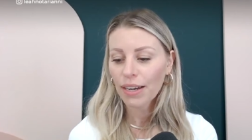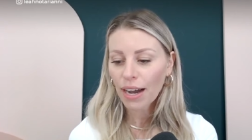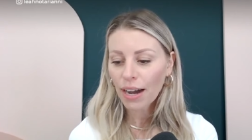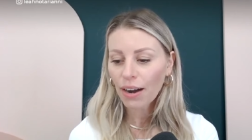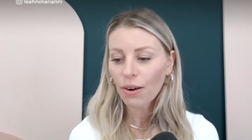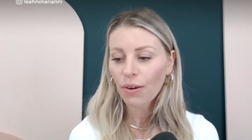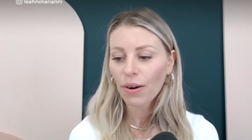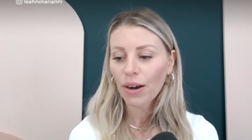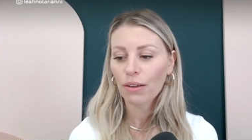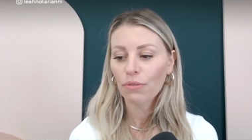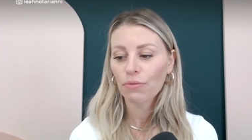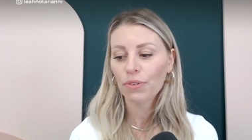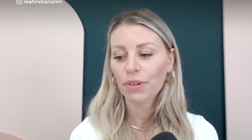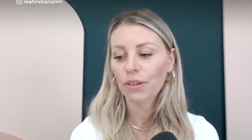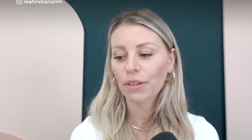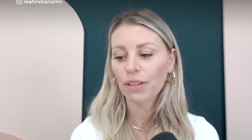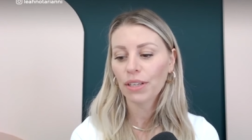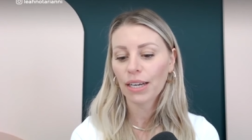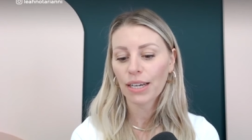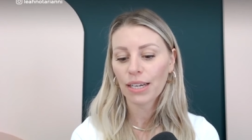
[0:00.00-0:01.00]
now I
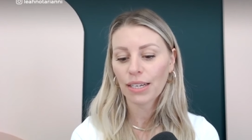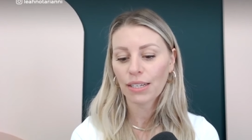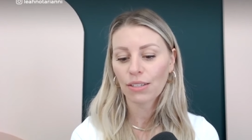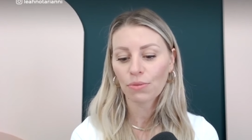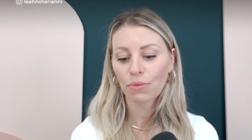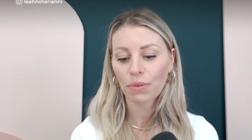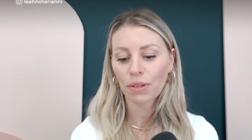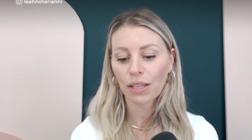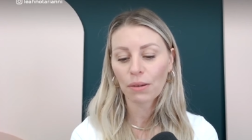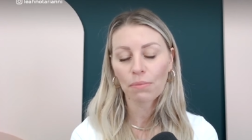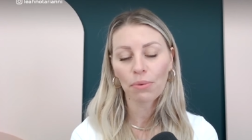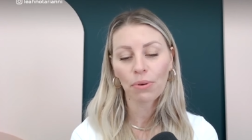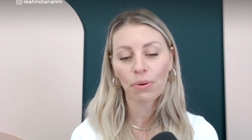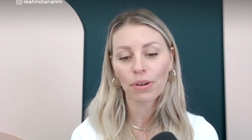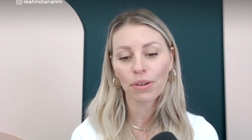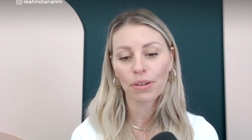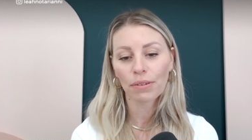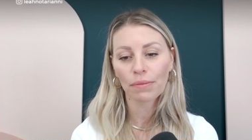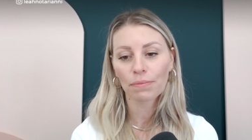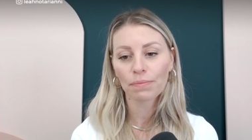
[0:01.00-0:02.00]
feel like it's really
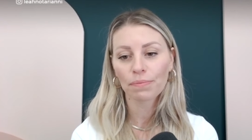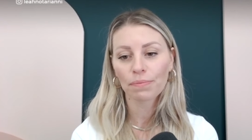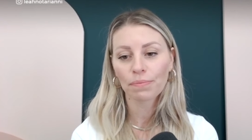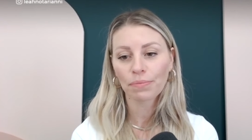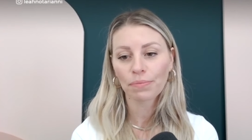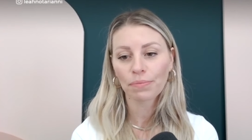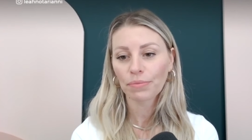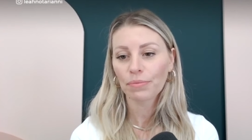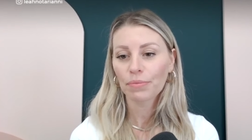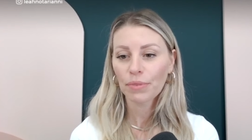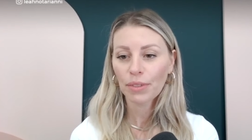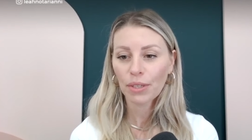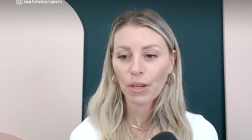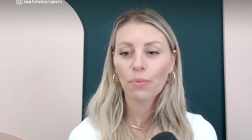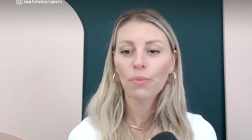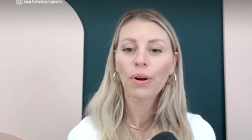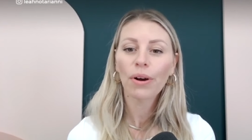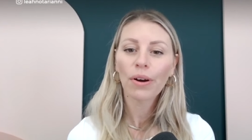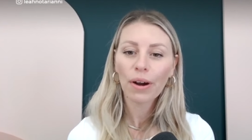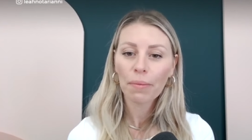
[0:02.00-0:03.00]
important
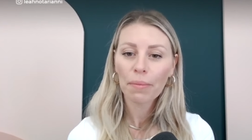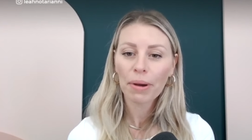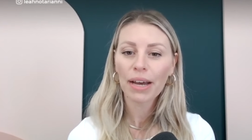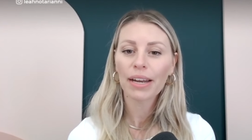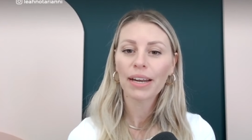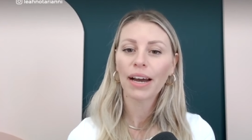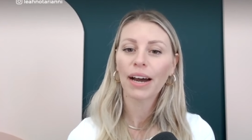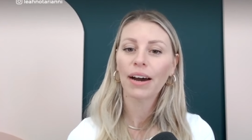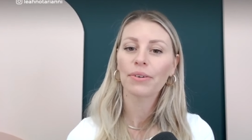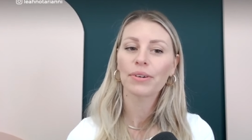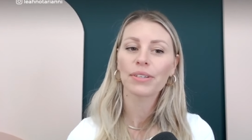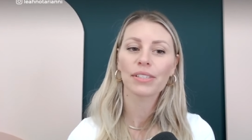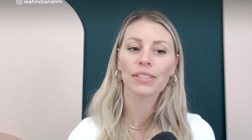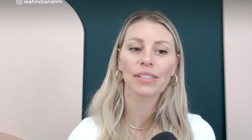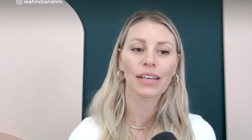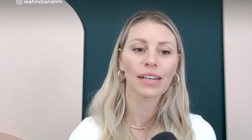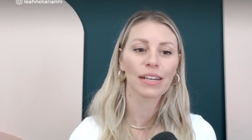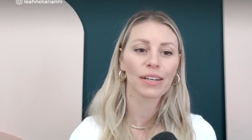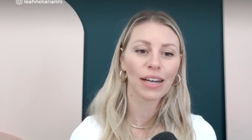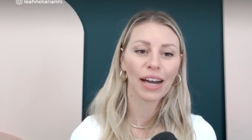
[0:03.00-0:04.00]
where I'm at now
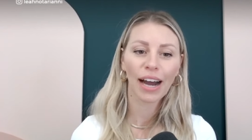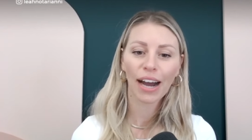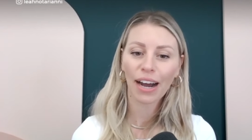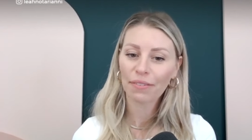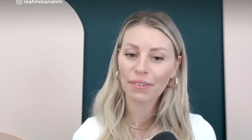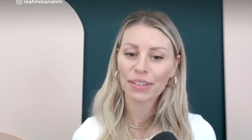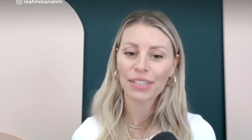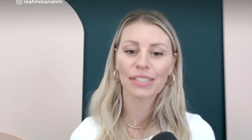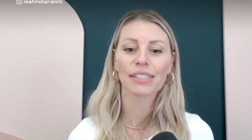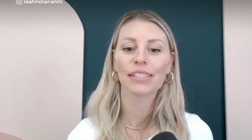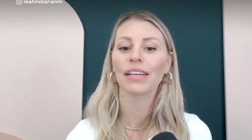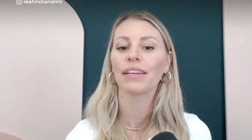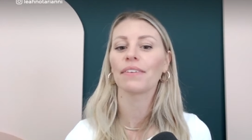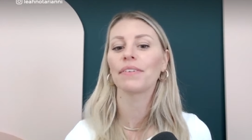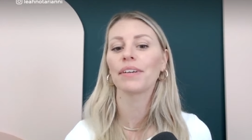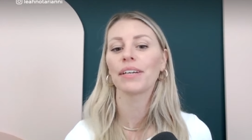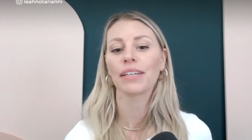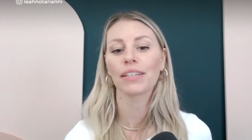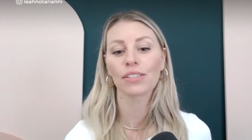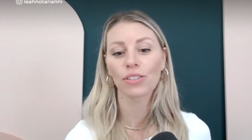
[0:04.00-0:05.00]
is like having
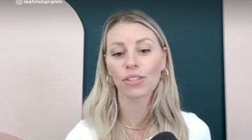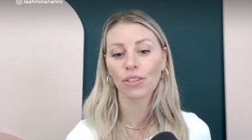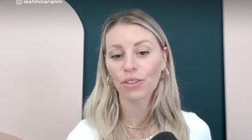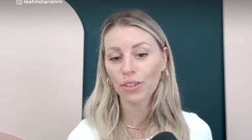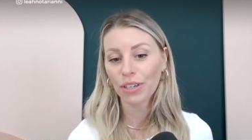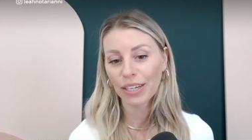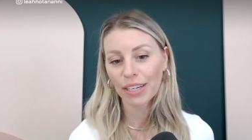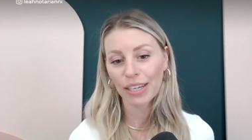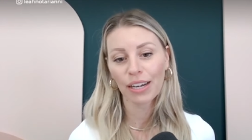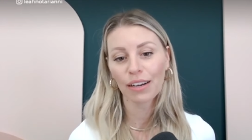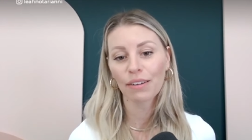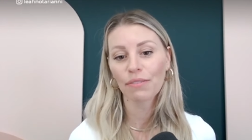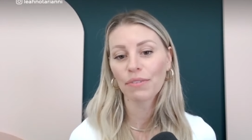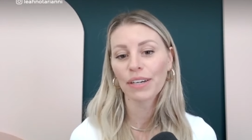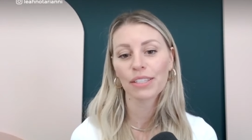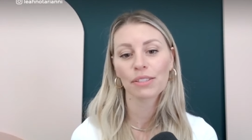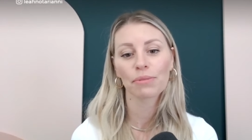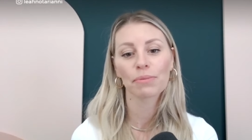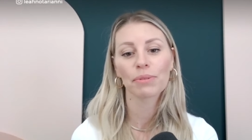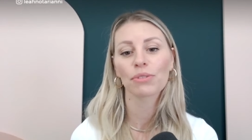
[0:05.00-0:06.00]
savings, looking at
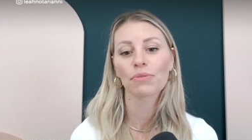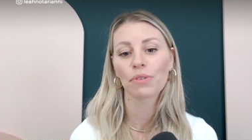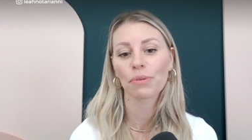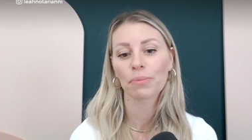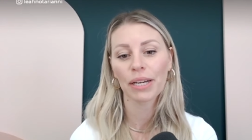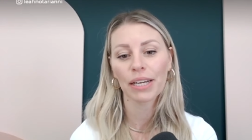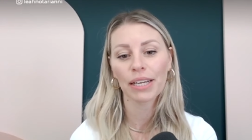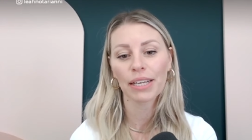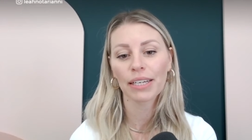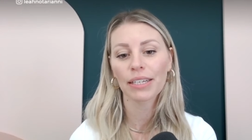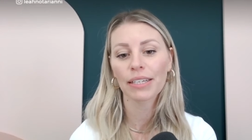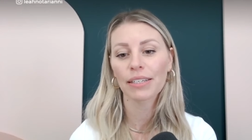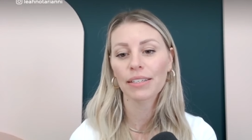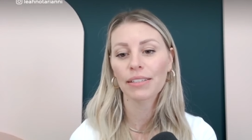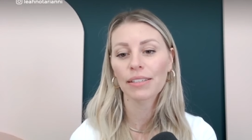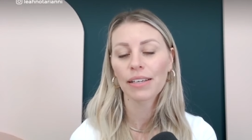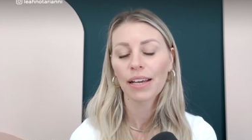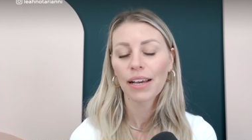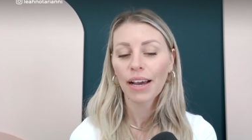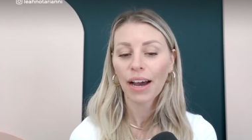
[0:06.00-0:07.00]
investments for my
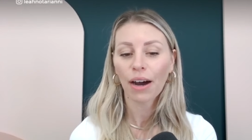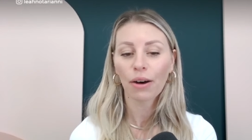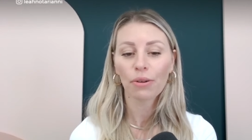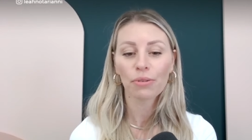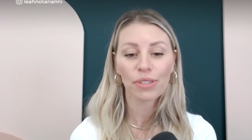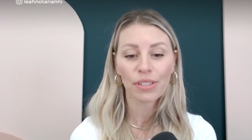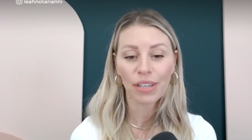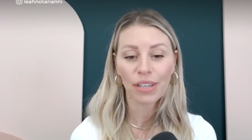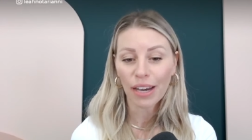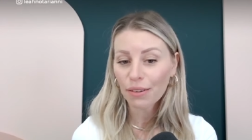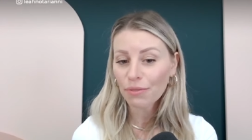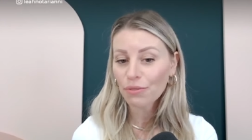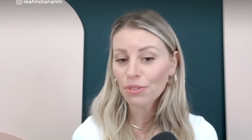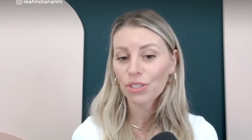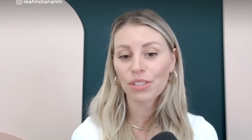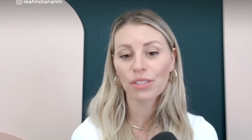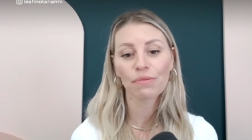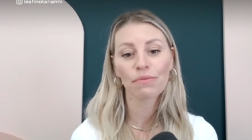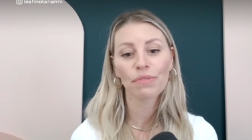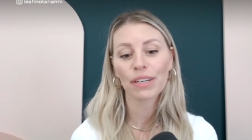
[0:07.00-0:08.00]
kids outside of
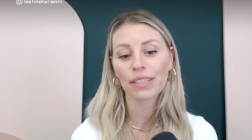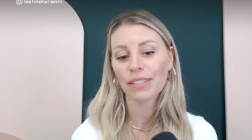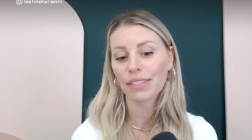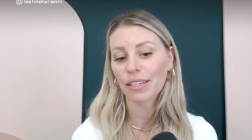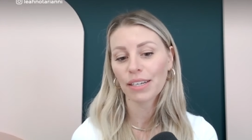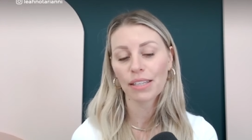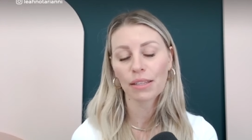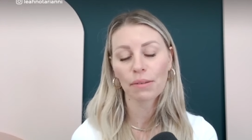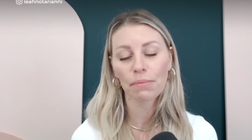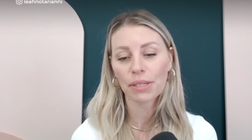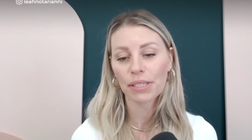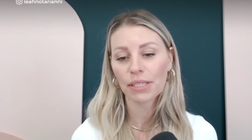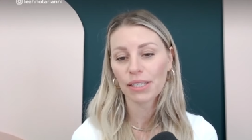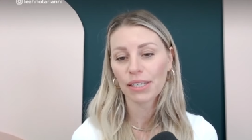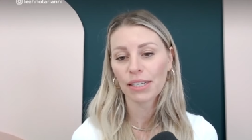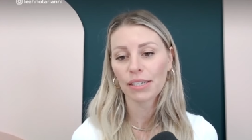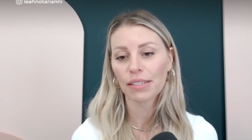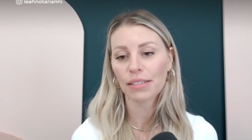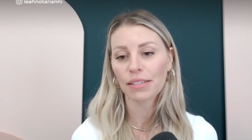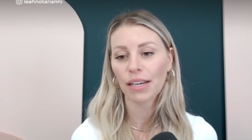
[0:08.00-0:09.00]
just investing in the
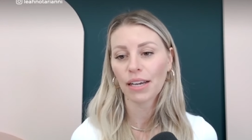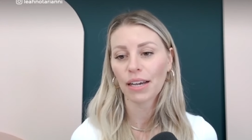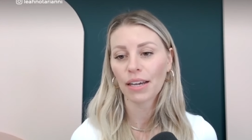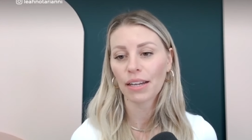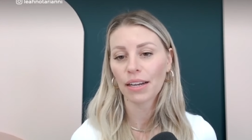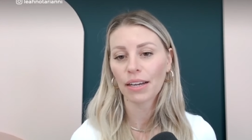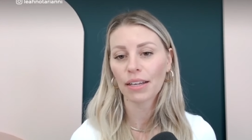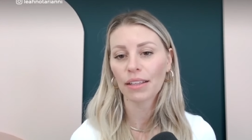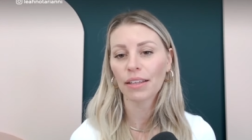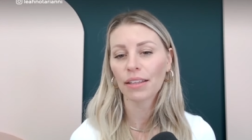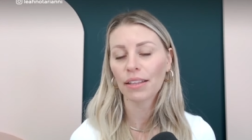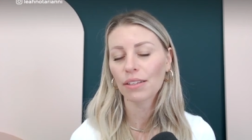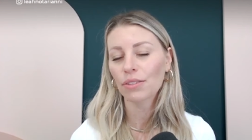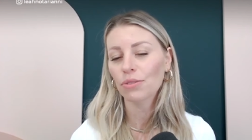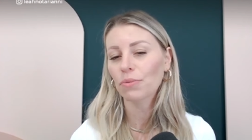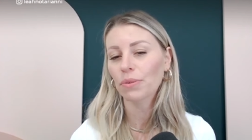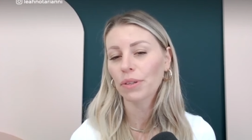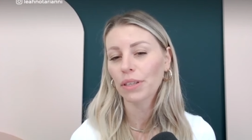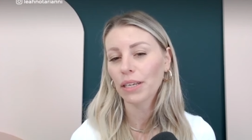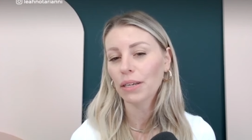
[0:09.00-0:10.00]
business. And I think
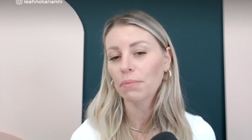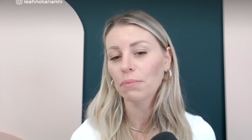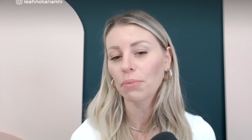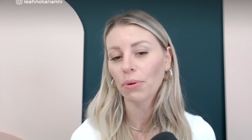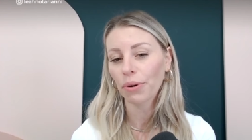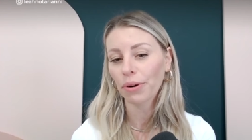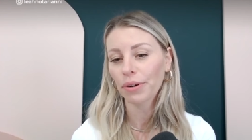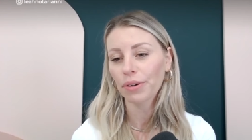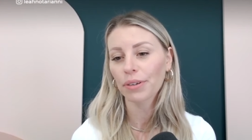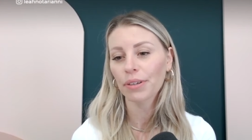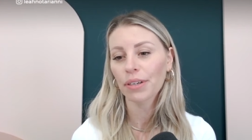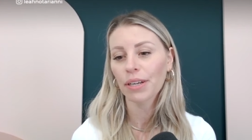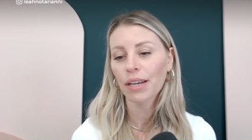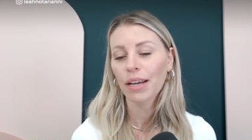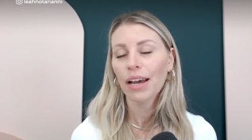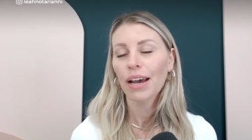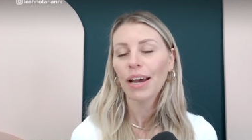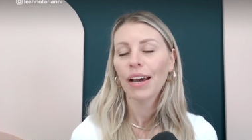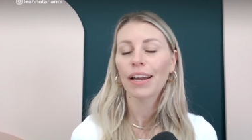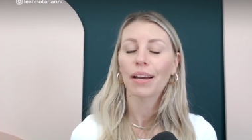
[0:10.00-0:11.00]
that's really important.
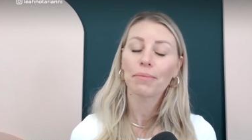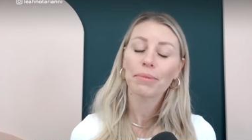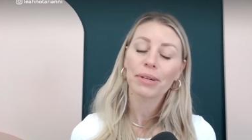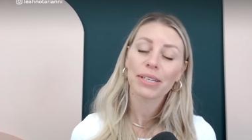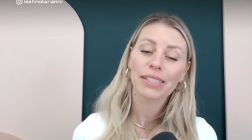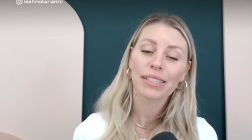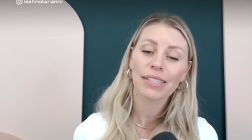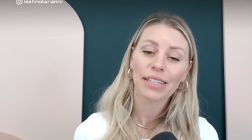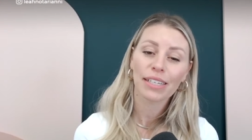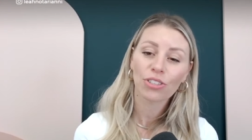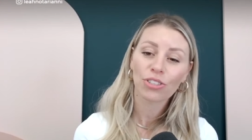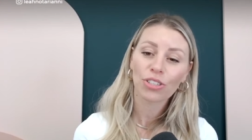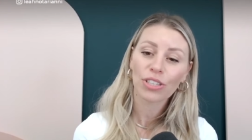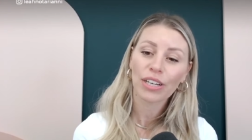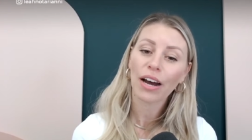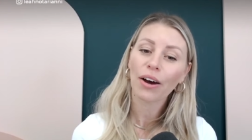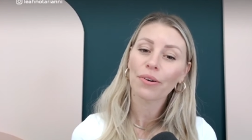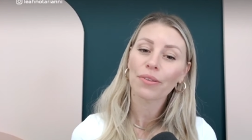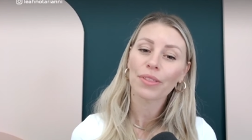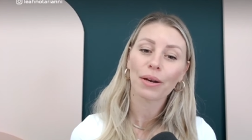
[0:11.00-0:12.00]
And I'm at a stage
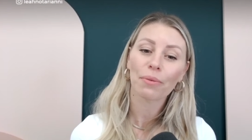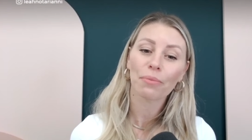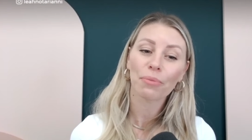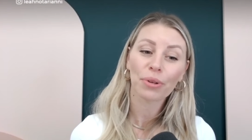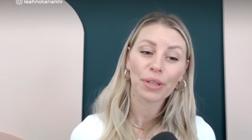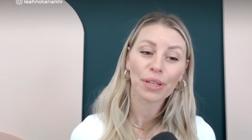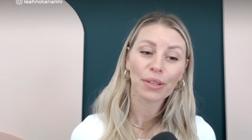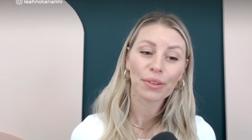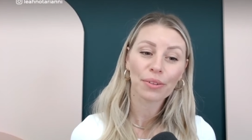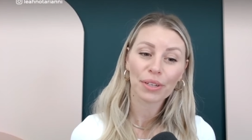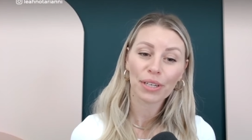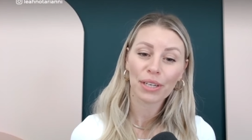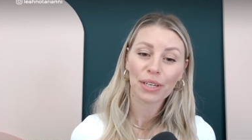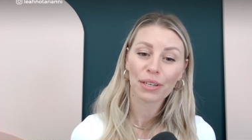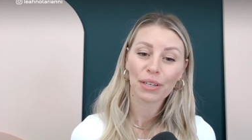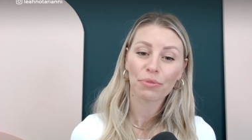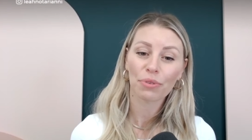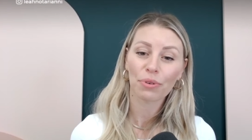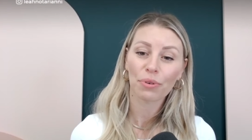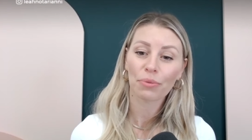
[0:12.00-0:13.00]
now that I'm really
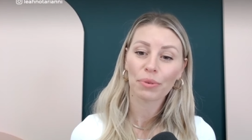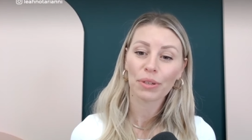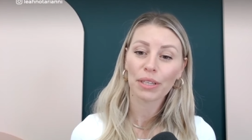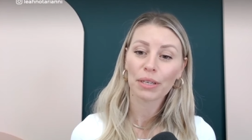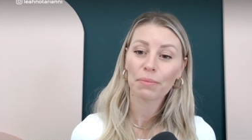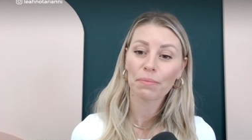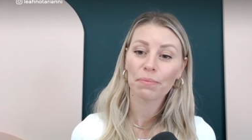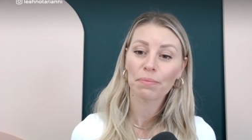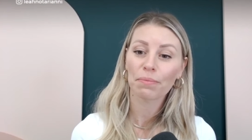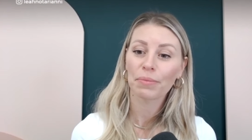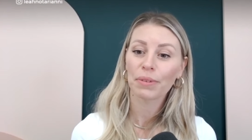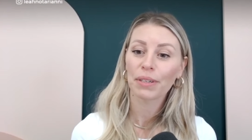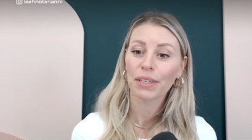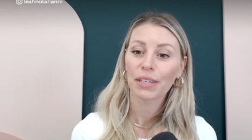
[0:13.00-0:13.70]
looking for really